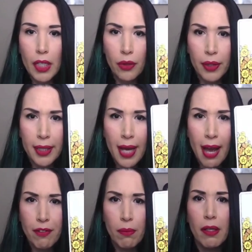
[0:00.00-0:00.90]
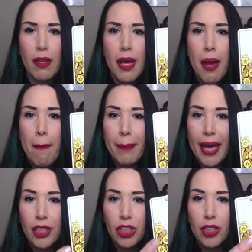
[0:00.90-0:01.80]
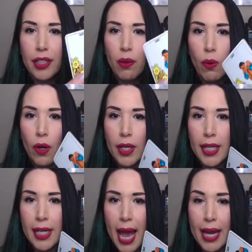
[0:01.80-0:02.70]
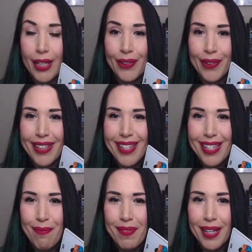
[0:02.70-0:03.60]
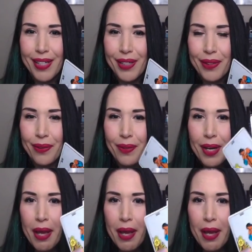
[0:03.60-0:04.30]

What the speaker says: You're going to have to be patiently working at learning something new,